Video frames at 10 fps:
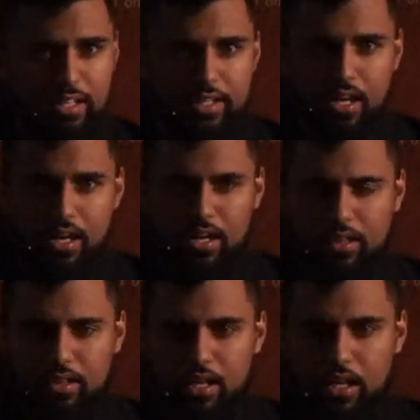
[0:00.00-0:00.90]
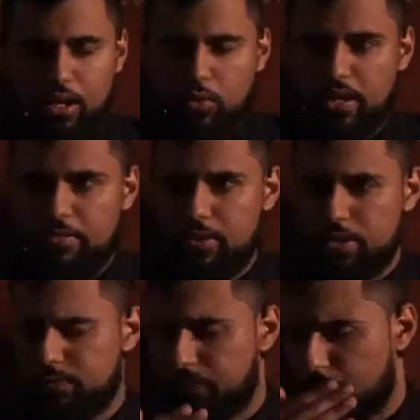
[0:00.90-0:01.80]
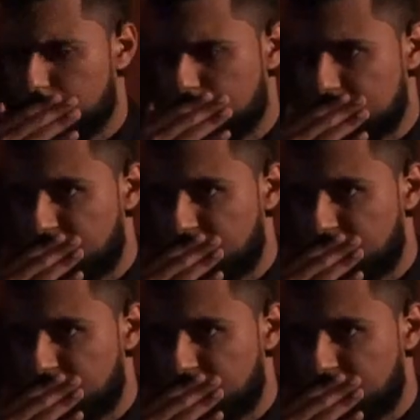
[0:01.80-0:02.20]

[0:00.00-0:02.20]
That Ya Allah, wherever the followers